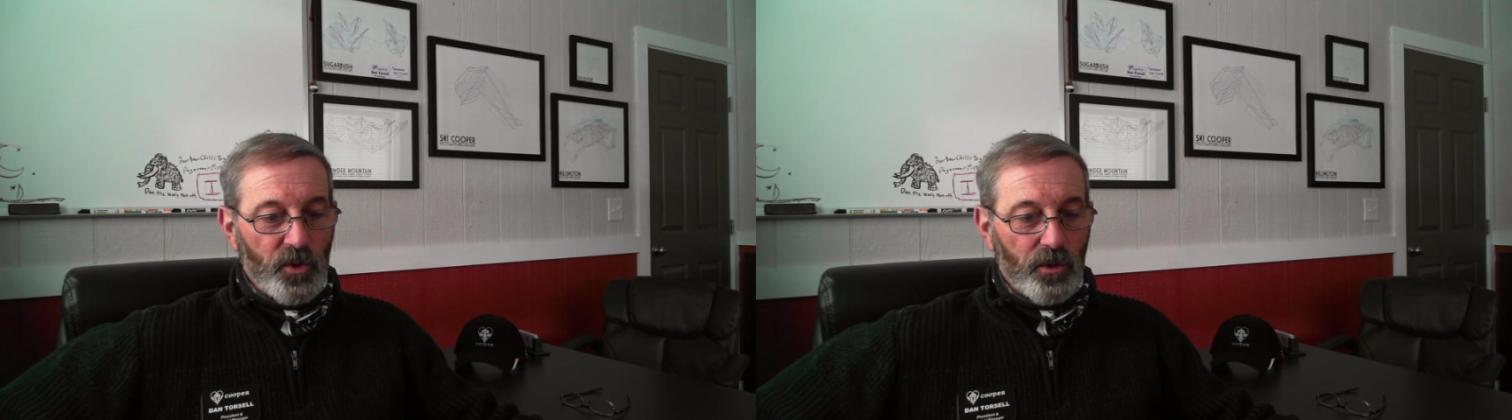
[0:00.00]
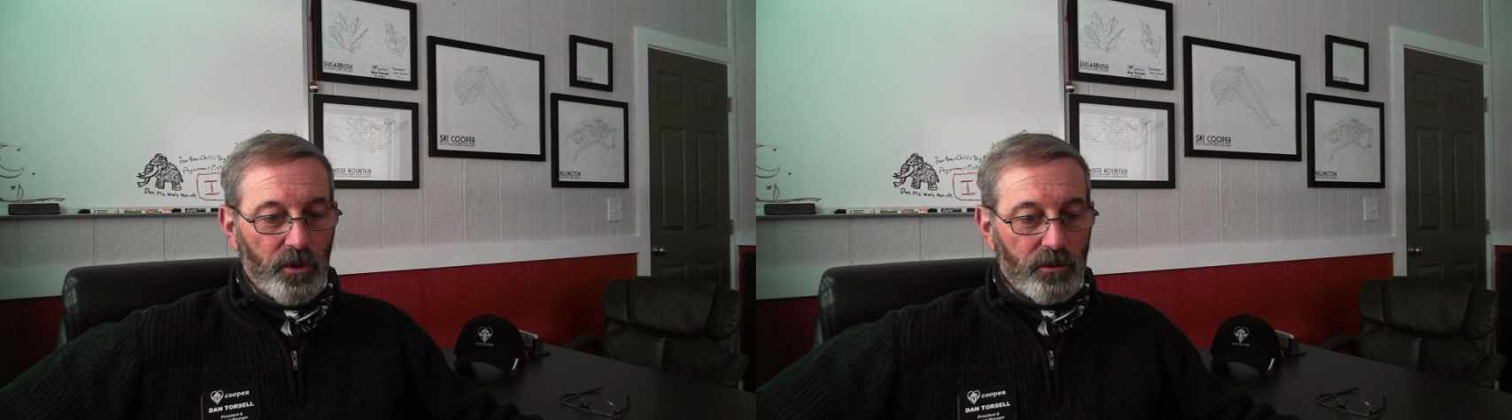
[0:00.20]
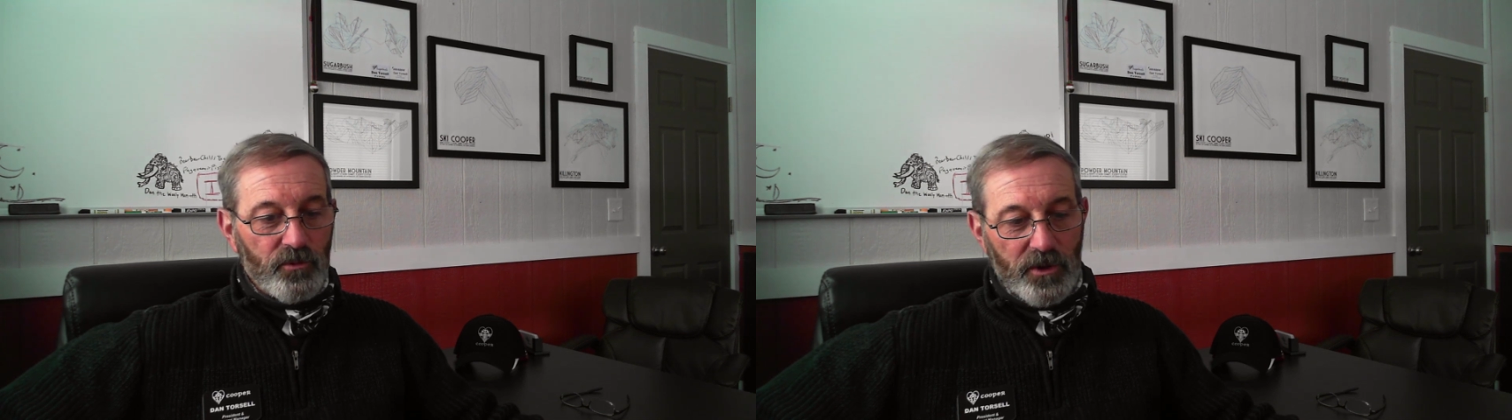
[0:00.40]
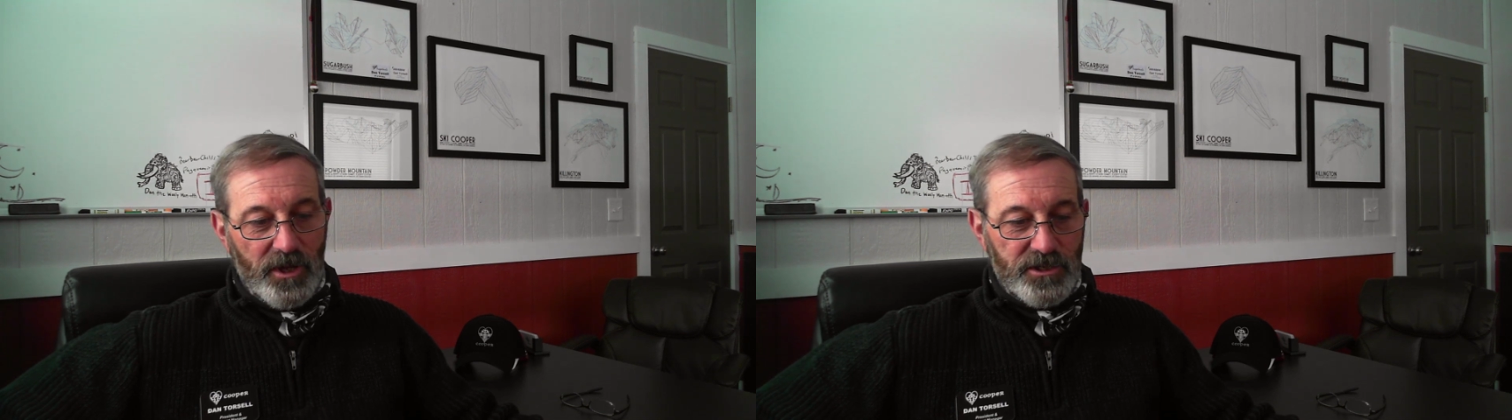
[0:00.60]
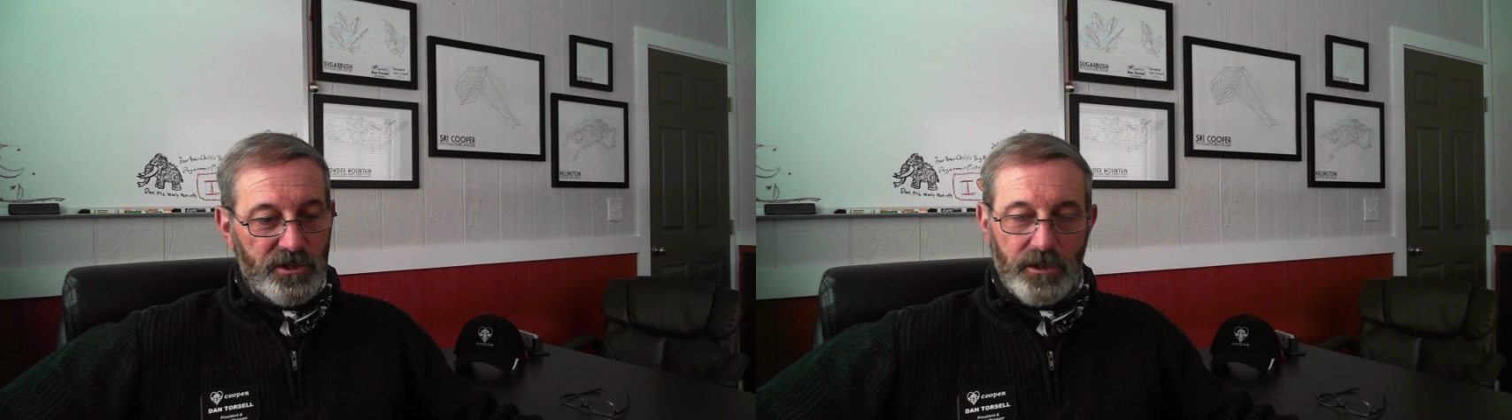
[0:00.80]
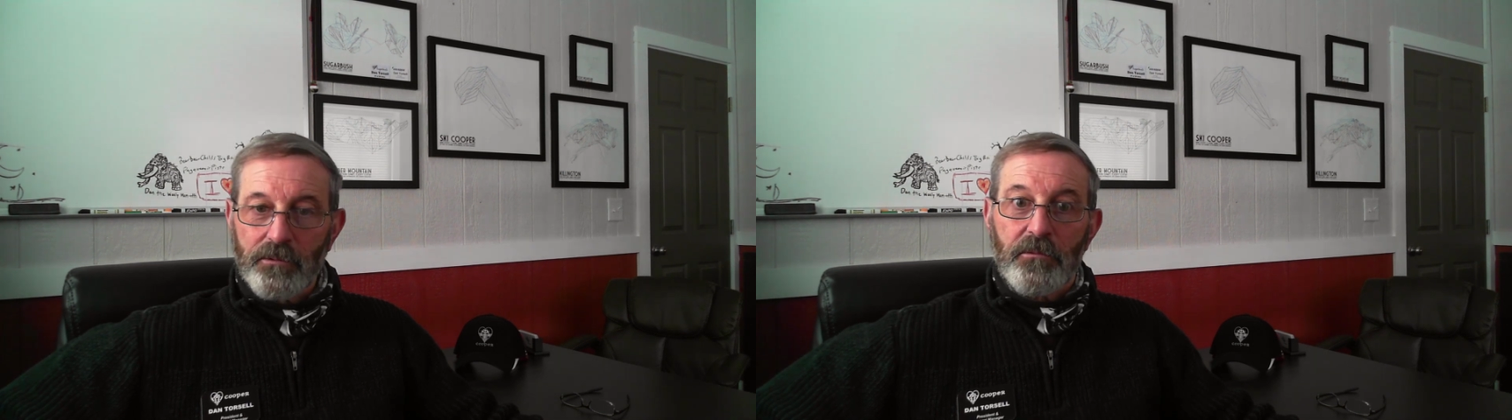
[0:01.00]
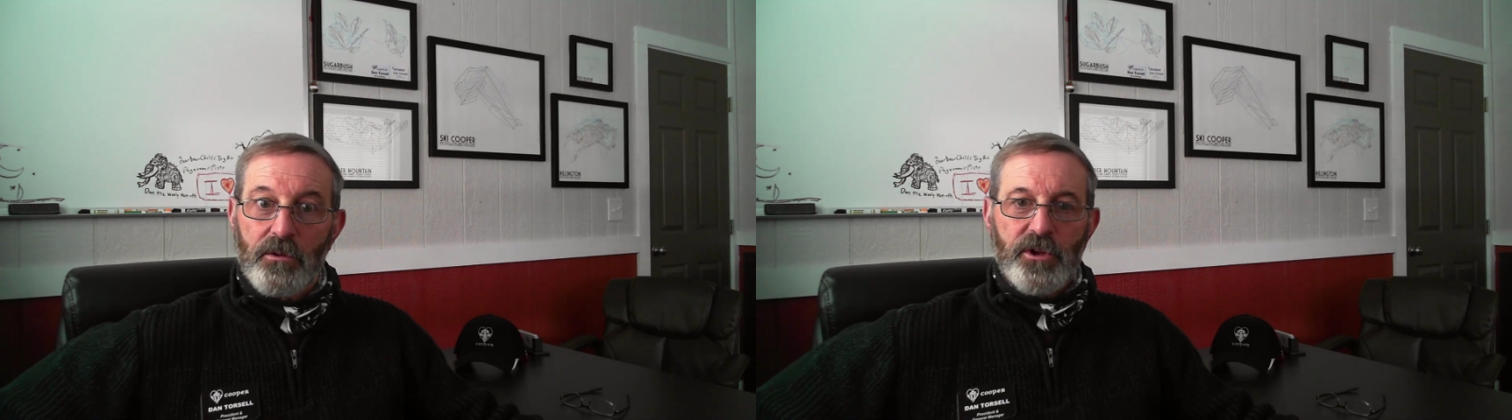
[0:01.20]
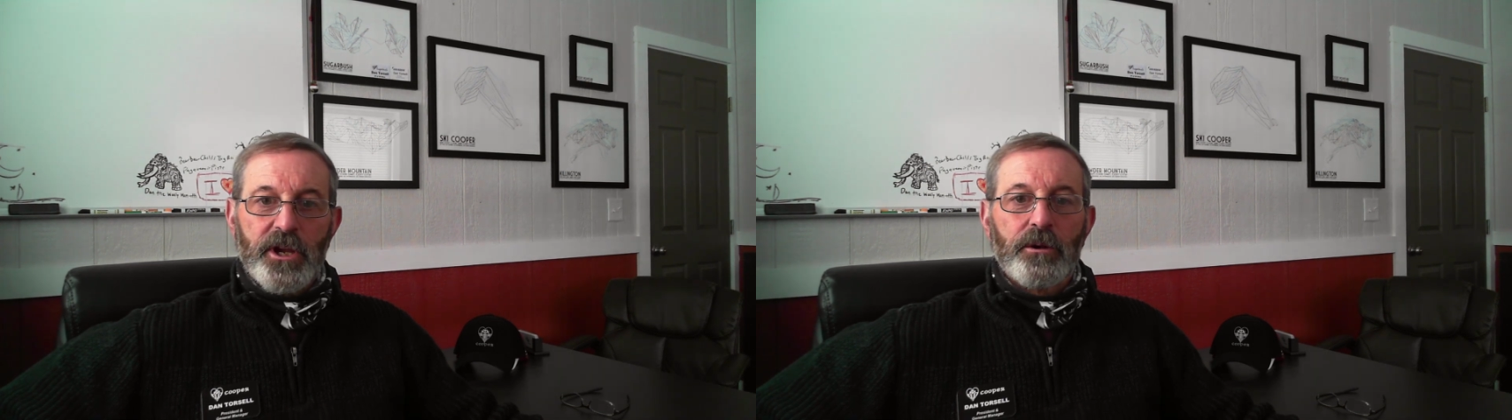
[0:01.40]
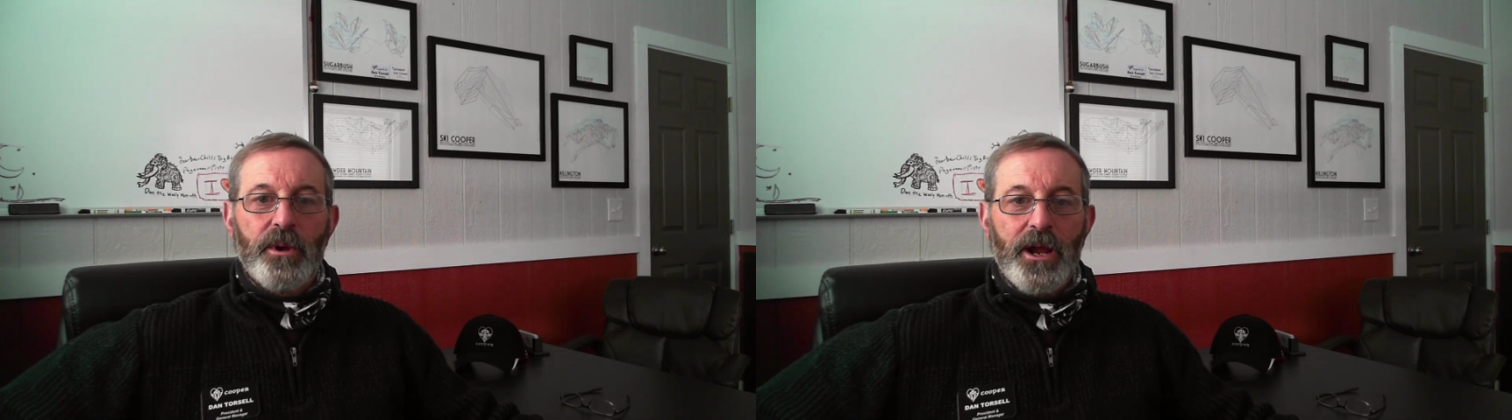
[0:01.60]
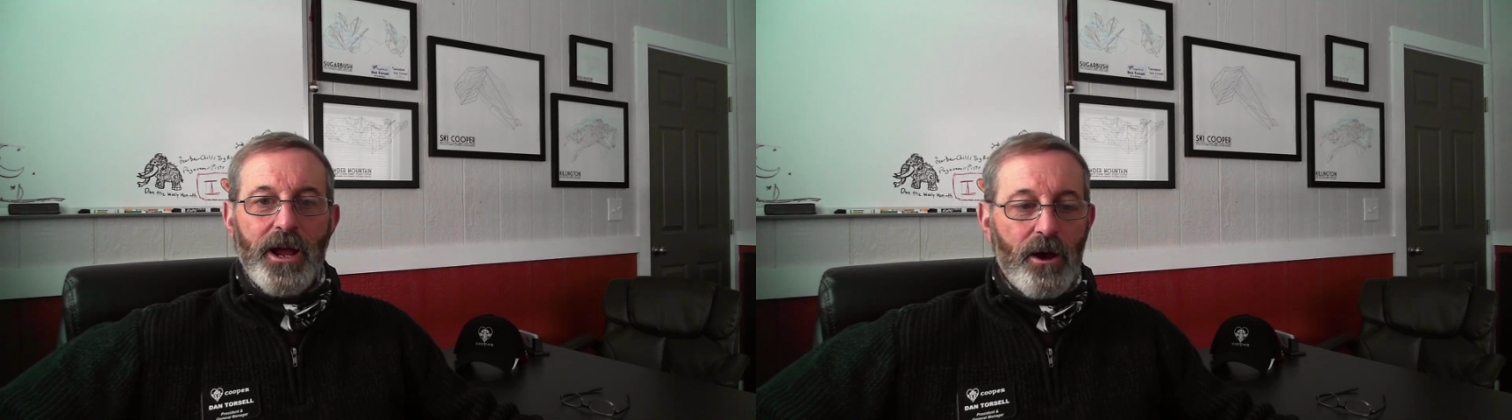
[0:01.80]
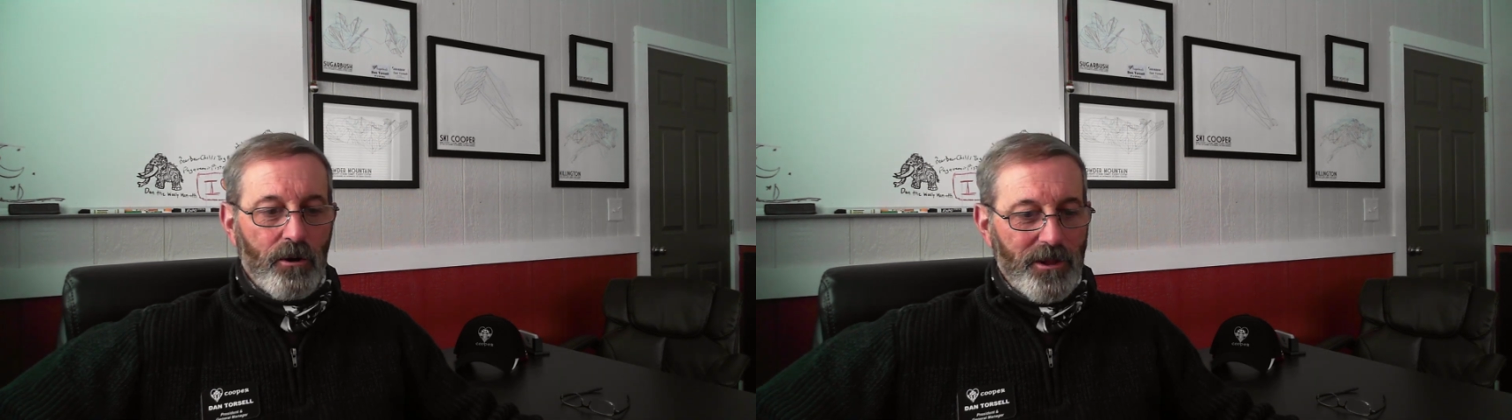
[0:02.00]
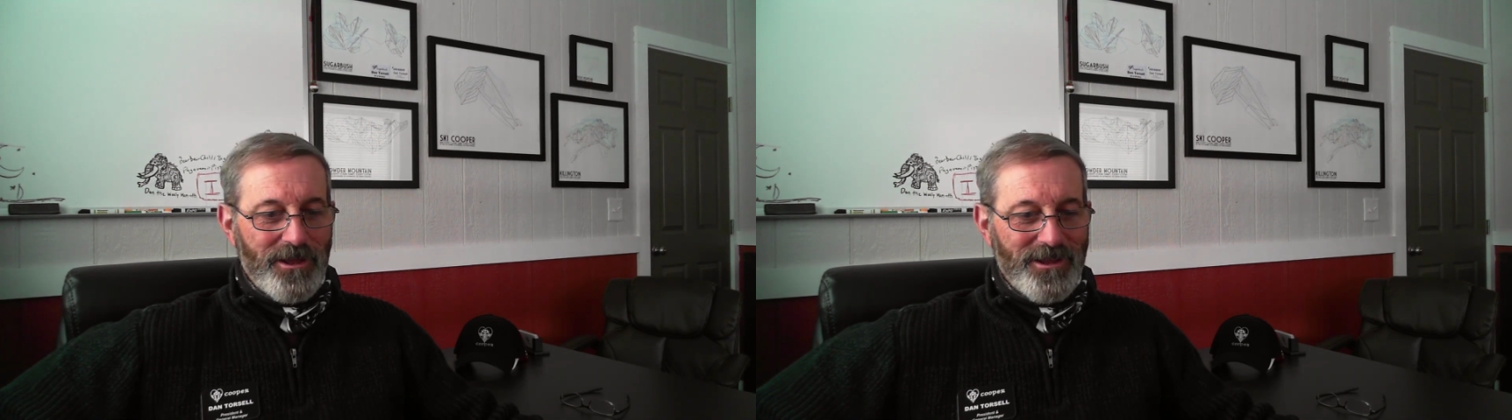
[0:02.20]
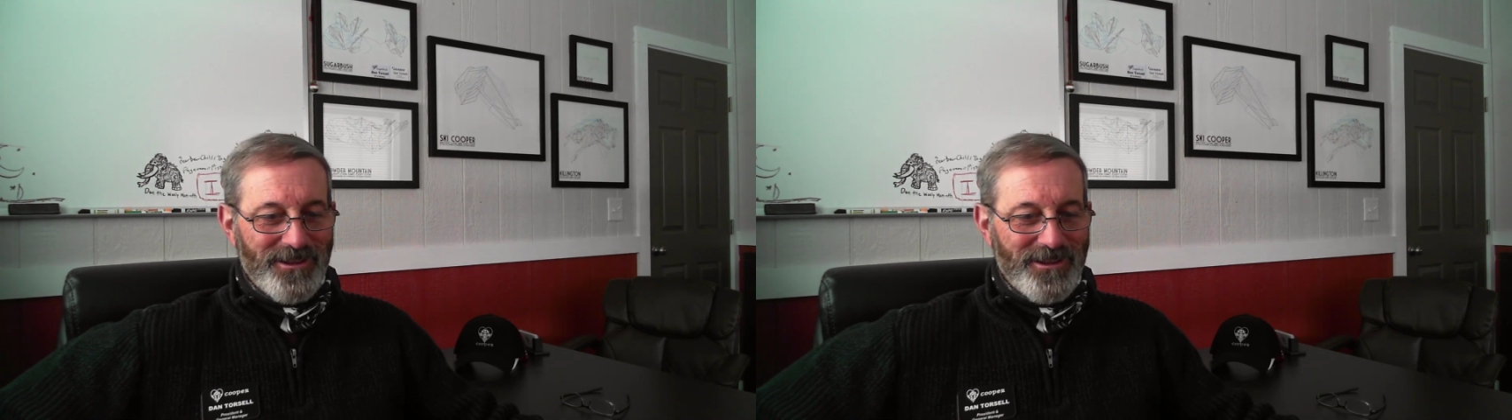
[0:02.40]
or we'll ask you to take it back out.